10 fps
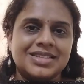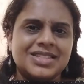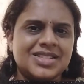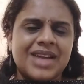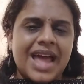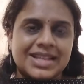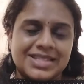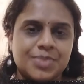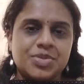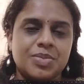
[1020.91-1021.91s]
So it's not
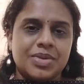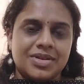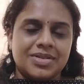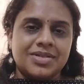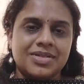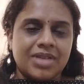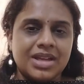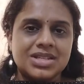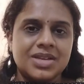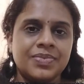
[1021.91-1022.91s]
acceptable.
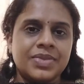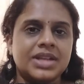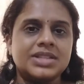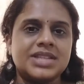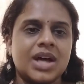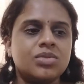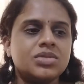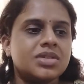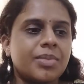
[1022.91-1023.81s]
Right? It sounds